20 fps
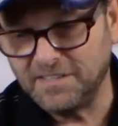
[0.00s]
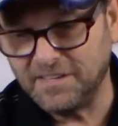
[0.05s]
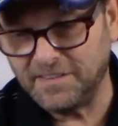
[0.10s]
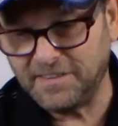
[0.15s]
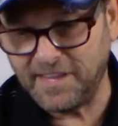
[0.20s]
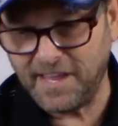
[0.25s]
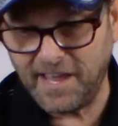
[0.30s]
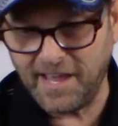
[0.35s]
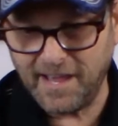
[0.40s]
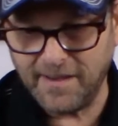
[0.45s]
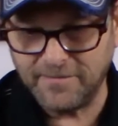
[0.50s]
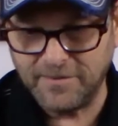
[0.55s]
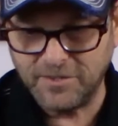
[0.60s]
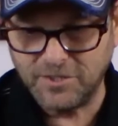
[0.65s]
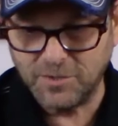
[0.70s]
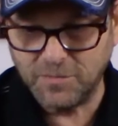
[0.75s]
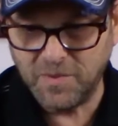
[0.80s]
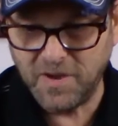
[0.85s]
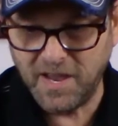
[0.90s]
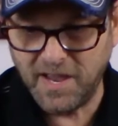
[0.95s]
that they have
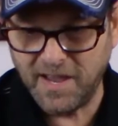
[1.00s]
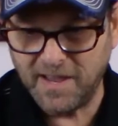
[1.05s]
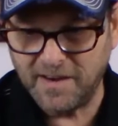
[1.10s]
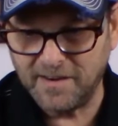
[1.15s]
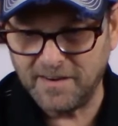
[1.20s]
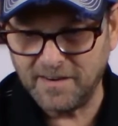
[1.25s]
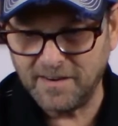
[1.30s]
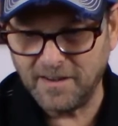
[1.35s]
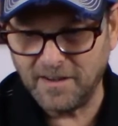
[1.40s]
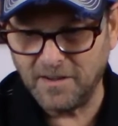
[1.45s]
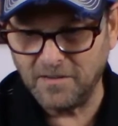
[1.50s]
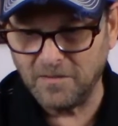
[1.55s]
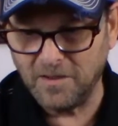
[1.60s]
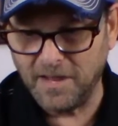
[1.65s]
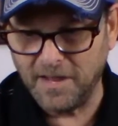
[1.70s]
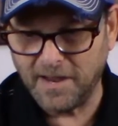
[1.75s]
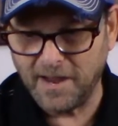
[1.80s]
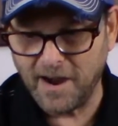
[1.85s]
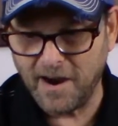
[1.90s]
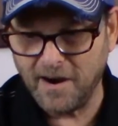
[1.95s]
in Japan.
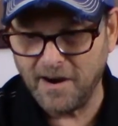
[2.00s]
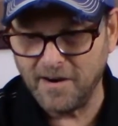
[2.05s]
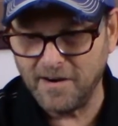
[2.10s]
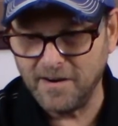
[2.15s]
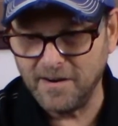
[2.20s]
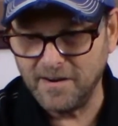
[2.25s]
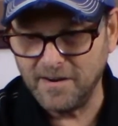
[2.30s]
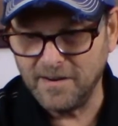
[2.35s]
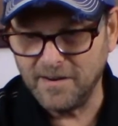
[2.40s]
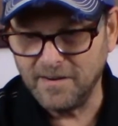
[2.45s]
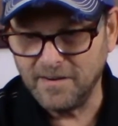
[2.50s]
Unlike our